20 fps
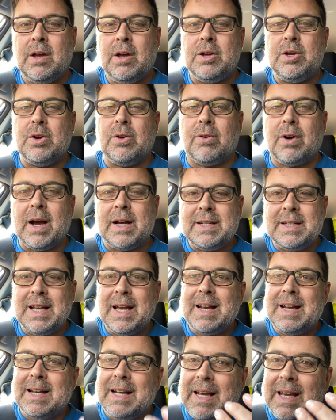Your
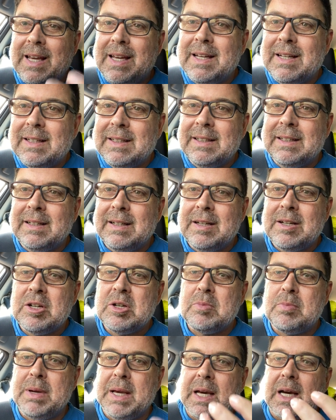identity
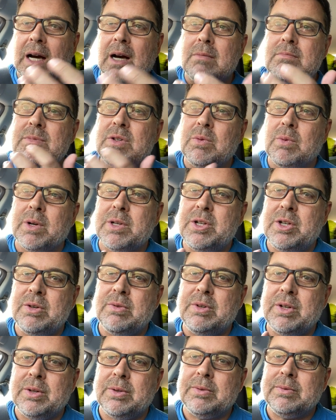becomes what you
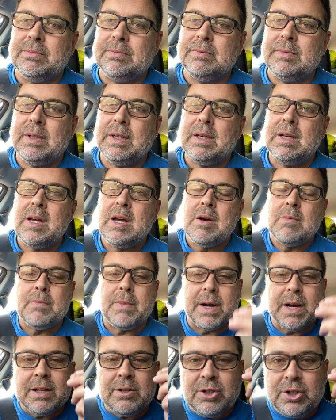do.
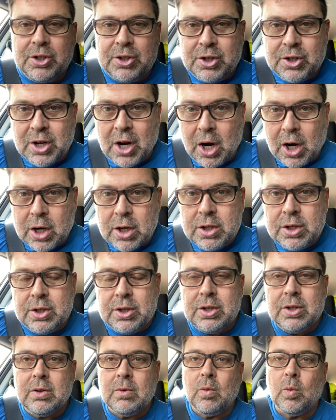But it
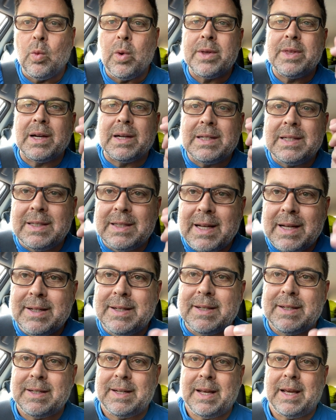starts with
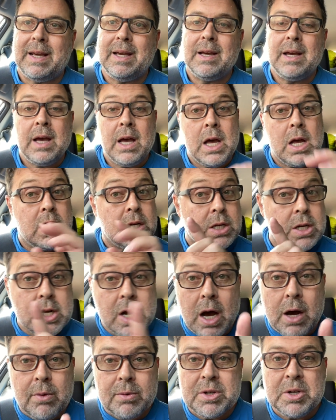identity,
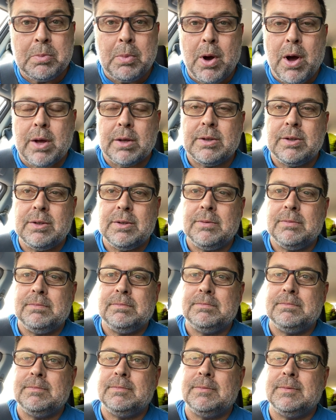not response.
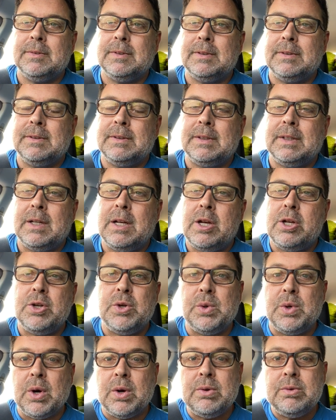
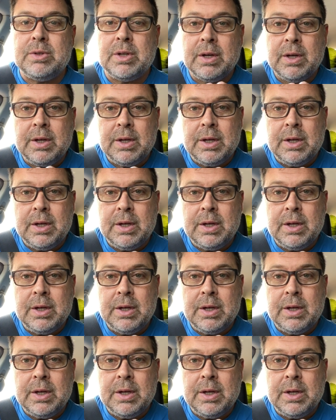You don't